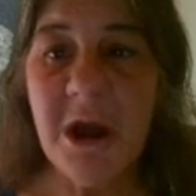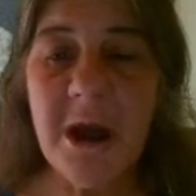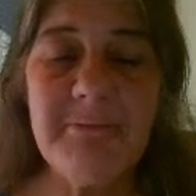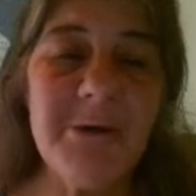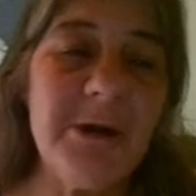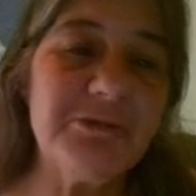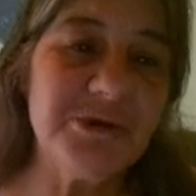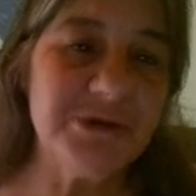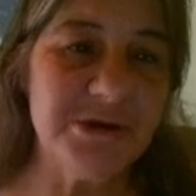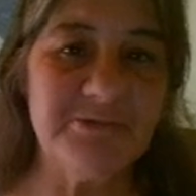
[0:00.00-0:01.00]
about
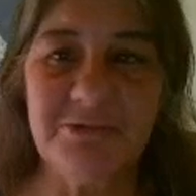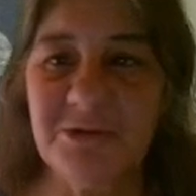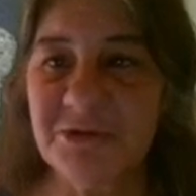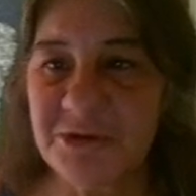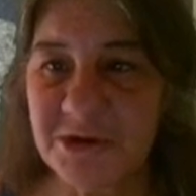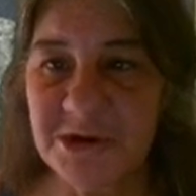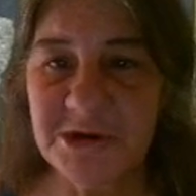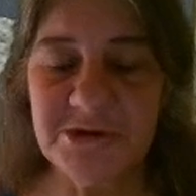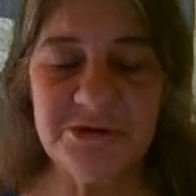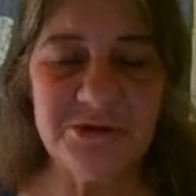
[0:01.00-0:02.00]
the different
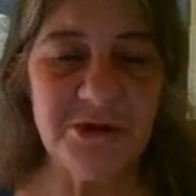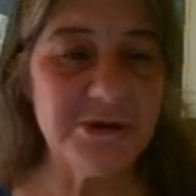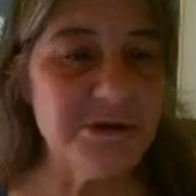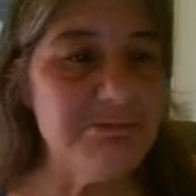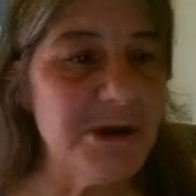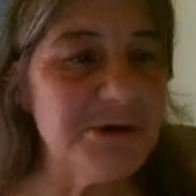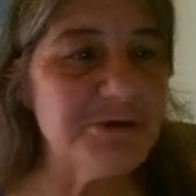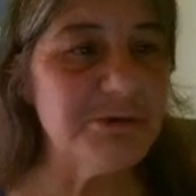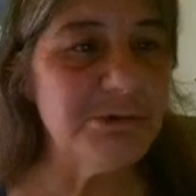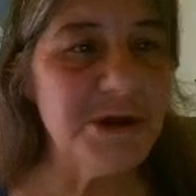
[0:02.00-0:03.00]
things, like the
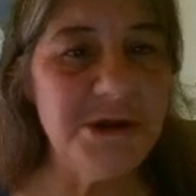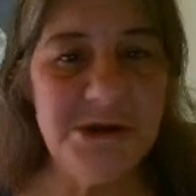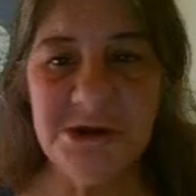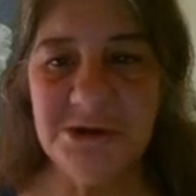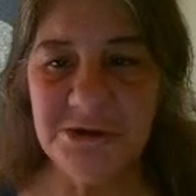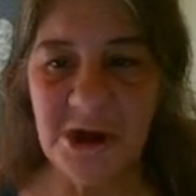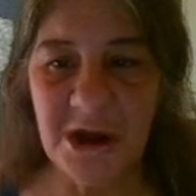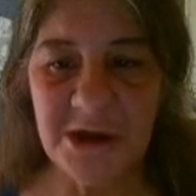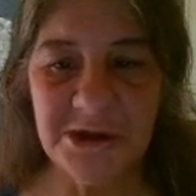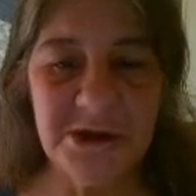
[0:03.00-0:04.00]
Mediterranean
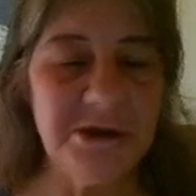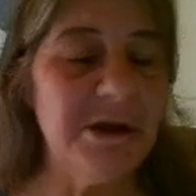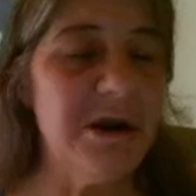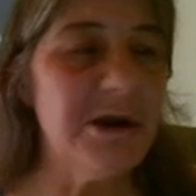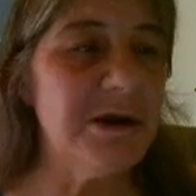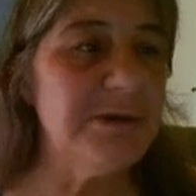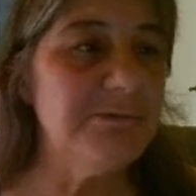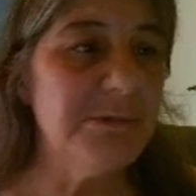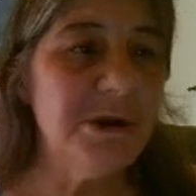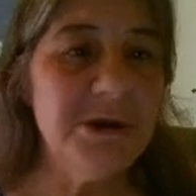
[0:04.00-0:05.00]
diet, um,